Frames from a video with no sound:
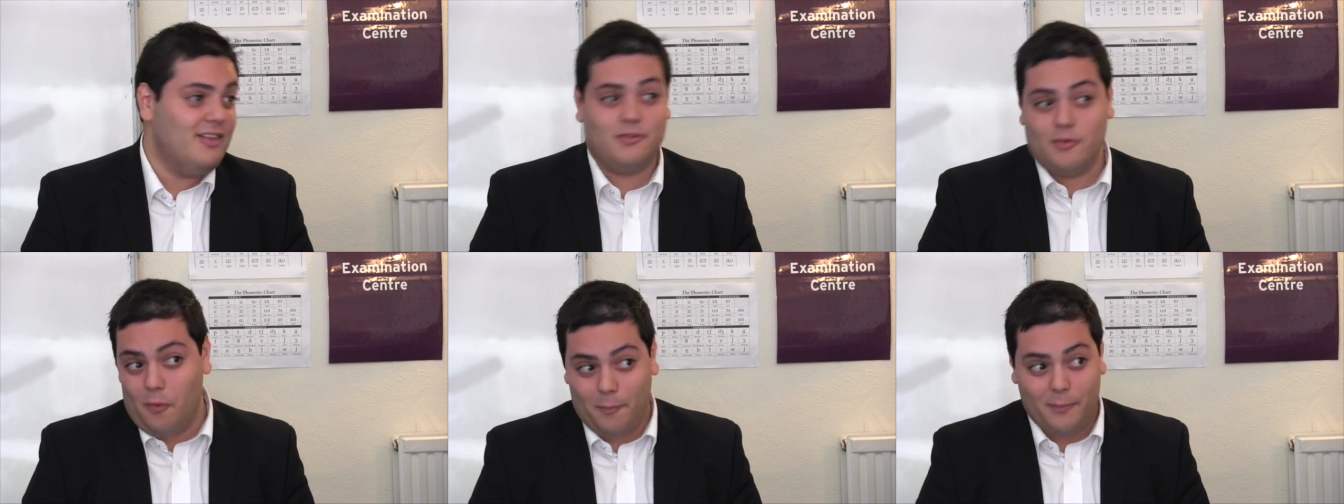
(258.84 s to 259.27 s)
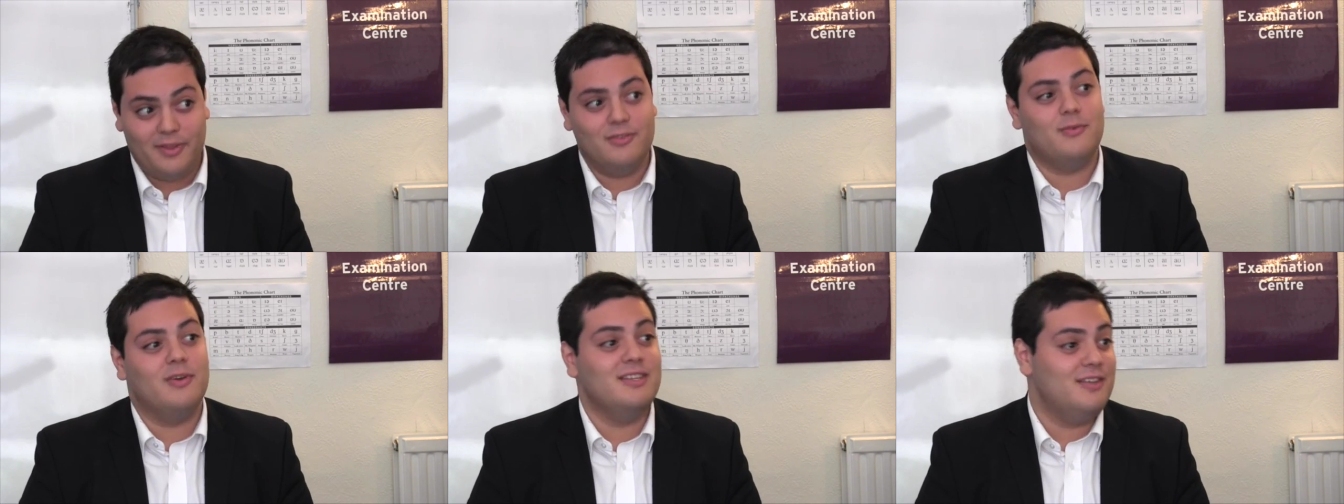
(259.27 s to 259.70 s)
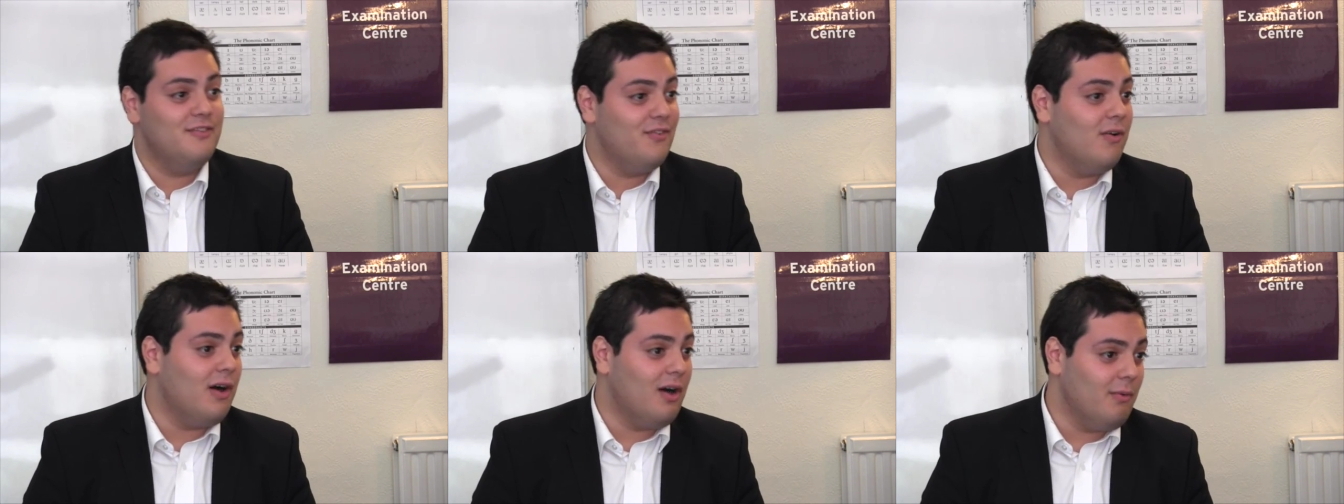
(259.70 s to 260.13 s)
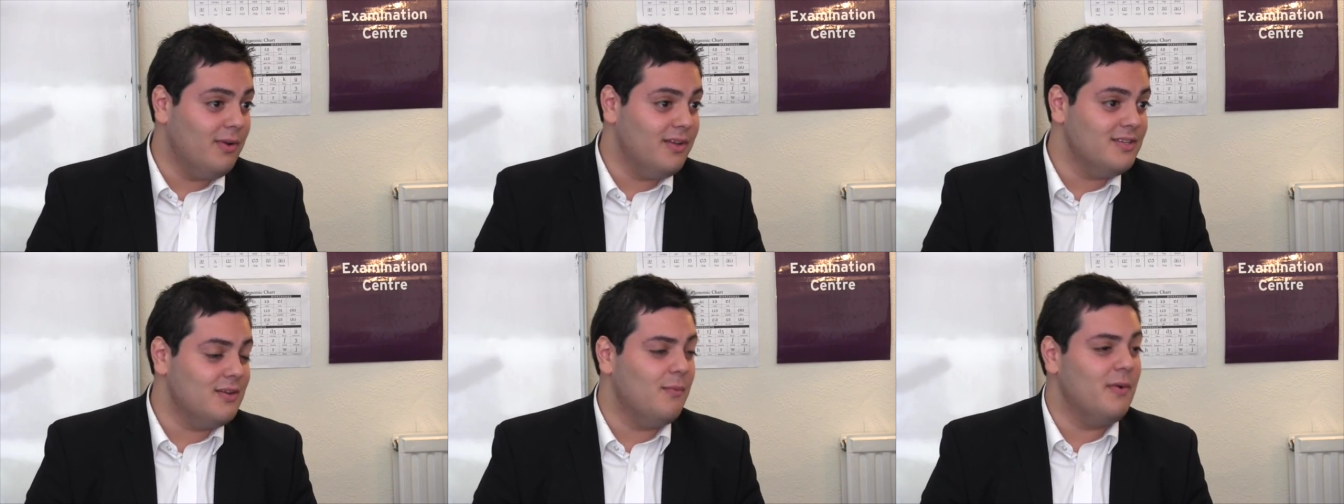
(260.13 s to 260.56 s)
It's open 24
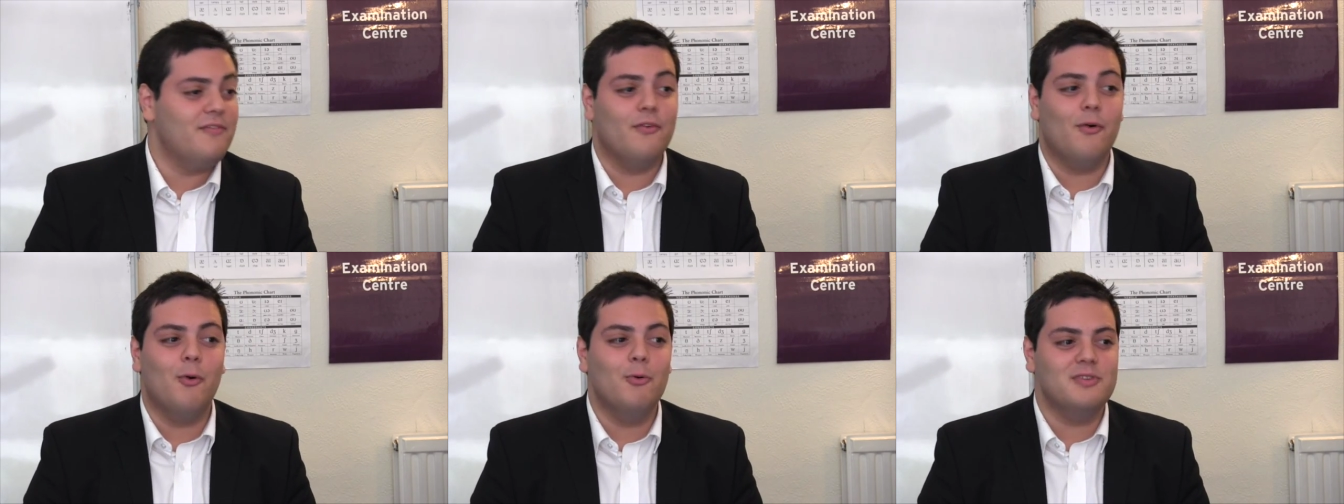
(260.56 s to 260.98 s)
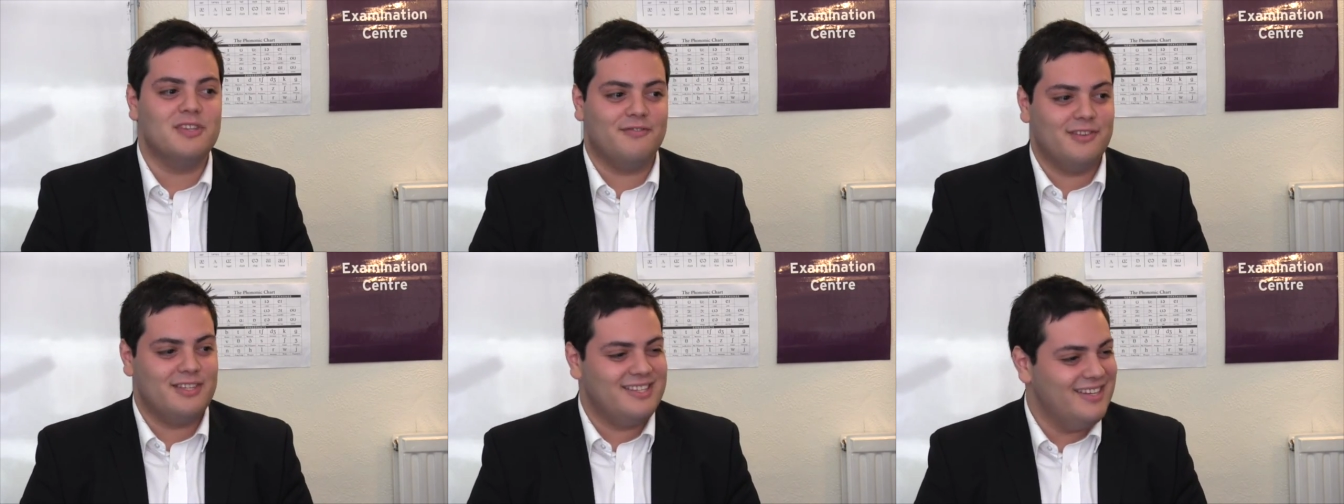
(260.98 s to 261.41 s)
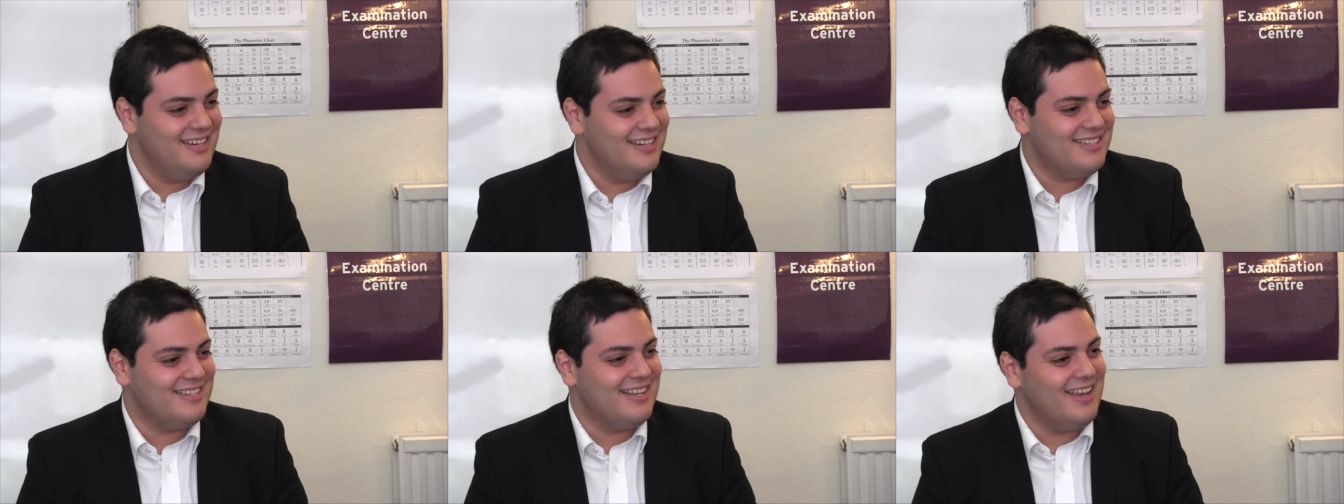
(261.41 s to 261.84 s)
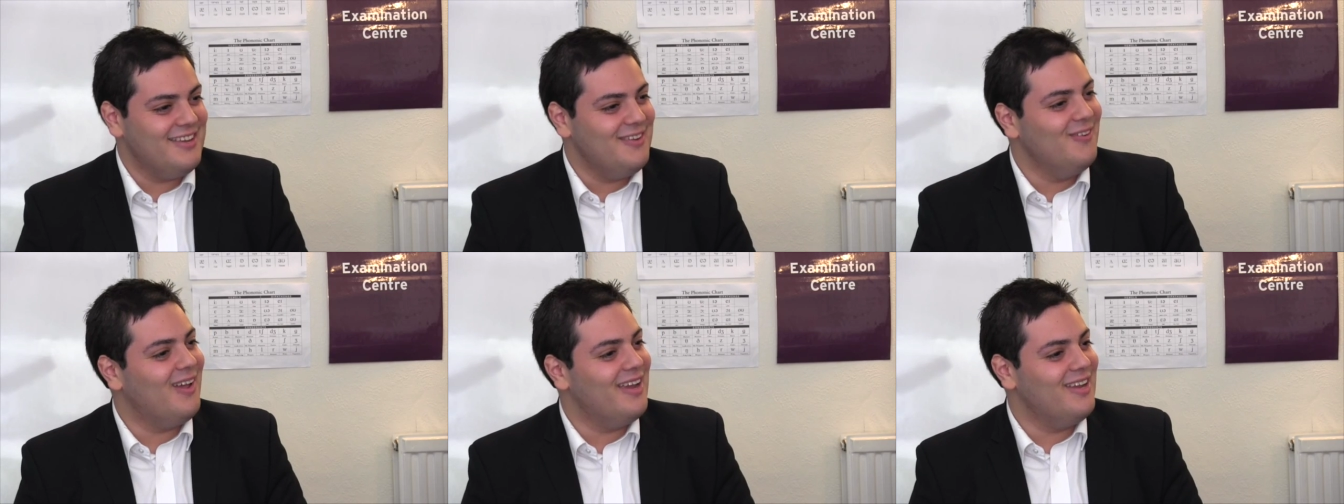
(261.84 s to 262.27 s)
hours with all the facilities
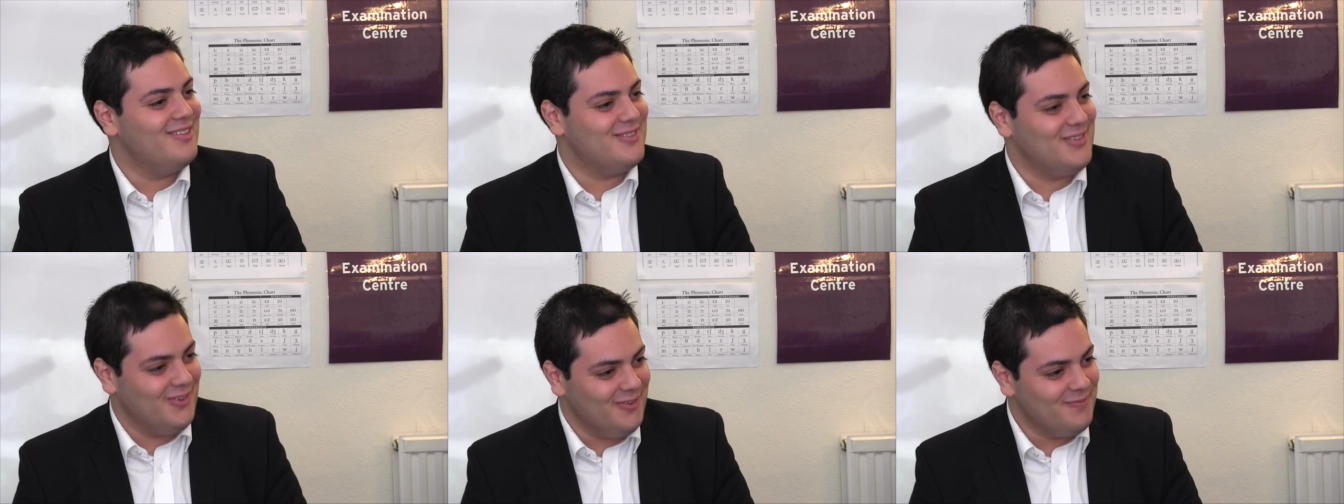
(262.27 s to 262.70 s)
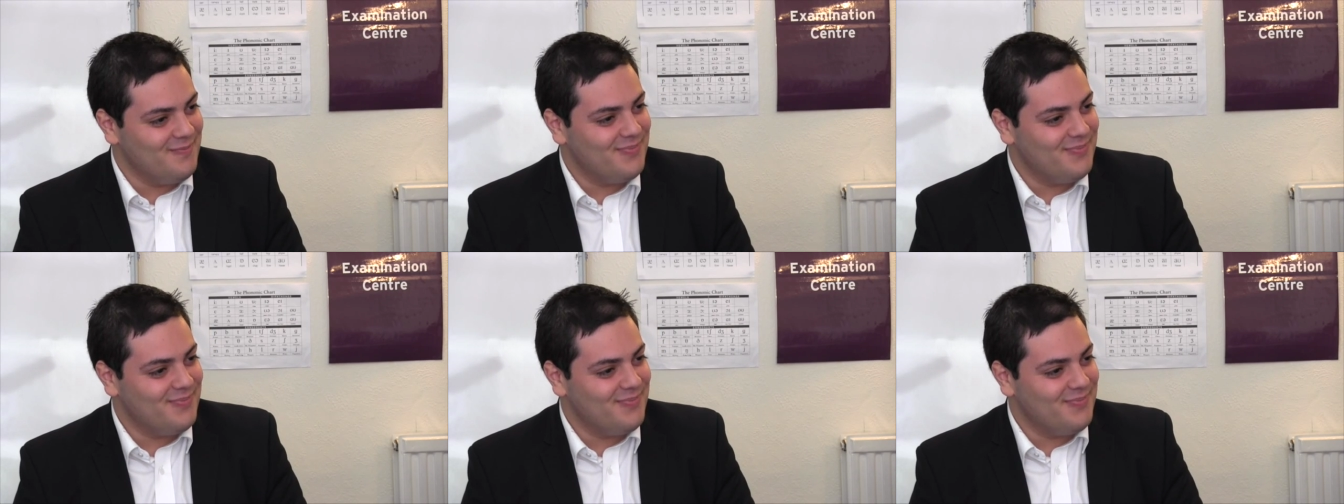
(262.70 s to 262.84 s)
that you like to.